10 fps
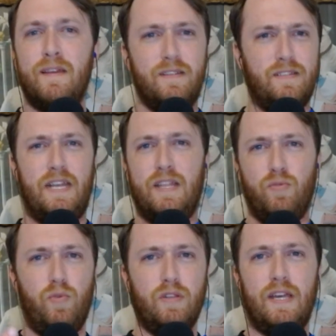because they had the
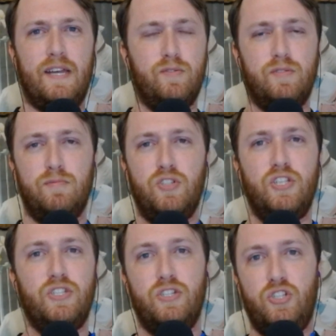one guy who was the
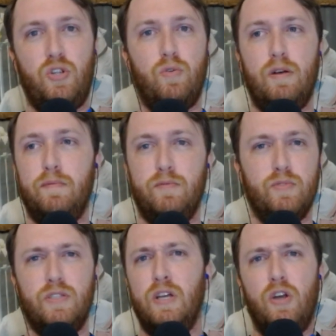magician show up and
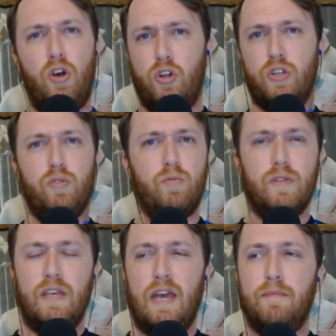was arguing with
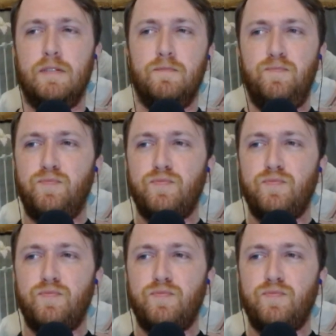the captain.